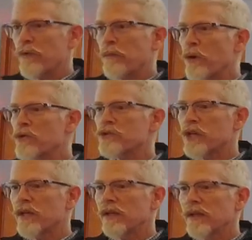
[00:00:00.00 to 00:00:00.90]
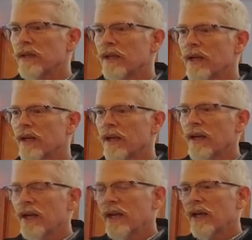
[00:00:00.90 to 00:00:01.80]
if a person
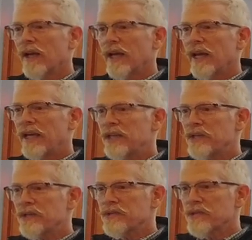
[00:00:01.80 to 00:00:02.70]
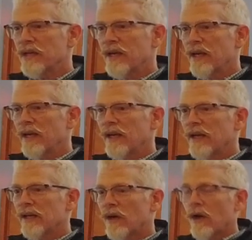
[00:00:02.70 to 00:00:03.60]
is
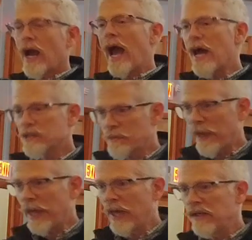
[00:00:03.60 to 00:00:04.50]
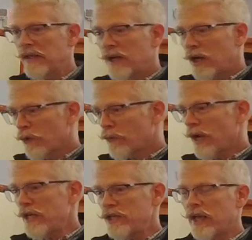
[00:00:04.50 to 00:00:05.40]
or has been a
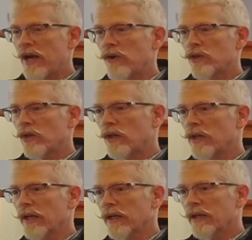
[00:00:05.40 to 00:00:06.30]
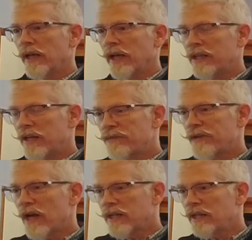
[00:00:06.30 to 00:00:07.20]
raging alcoholic and they
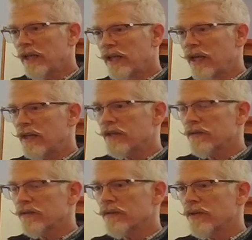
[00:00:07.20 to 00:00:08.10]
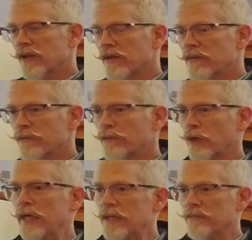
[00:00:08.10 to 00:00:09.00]
finally get
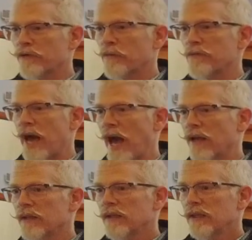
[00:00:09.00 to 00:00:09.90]
freedom from that,